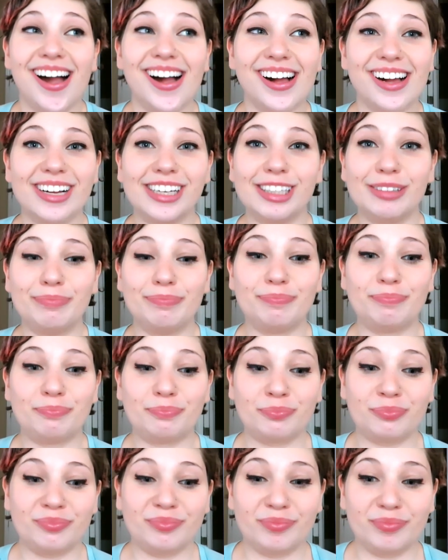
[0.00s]

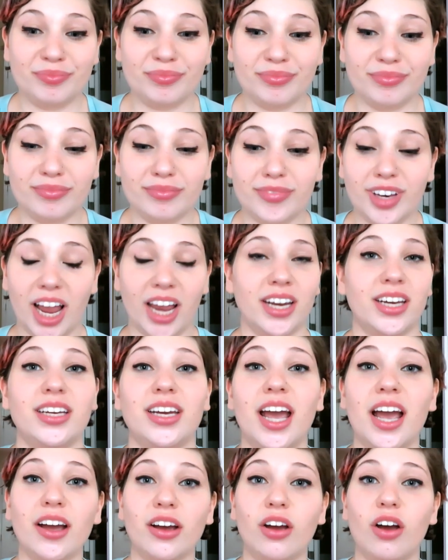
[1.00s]
Um, I
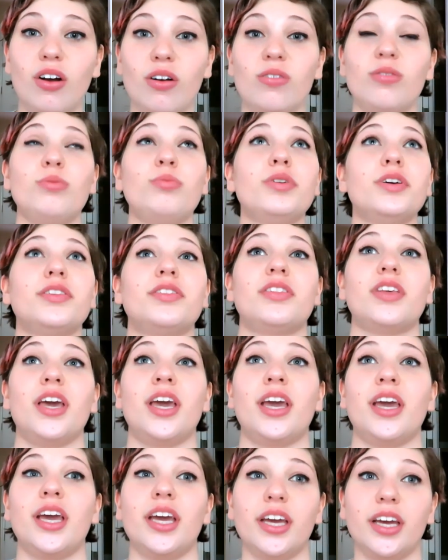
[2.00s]
did not go
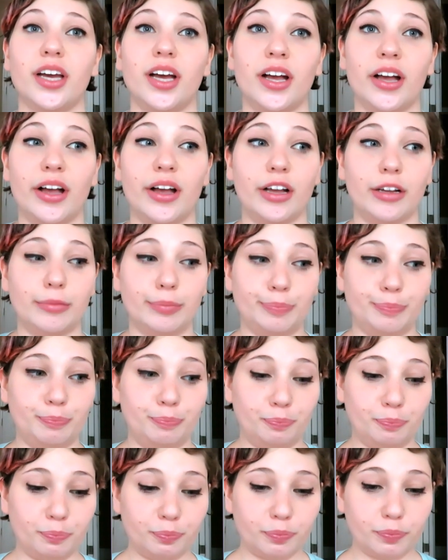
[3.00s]
with a
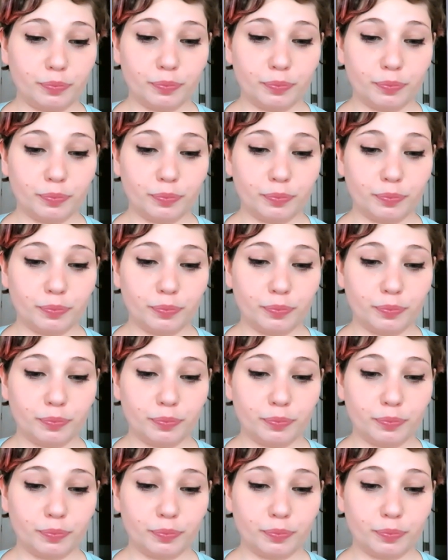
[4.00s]
um,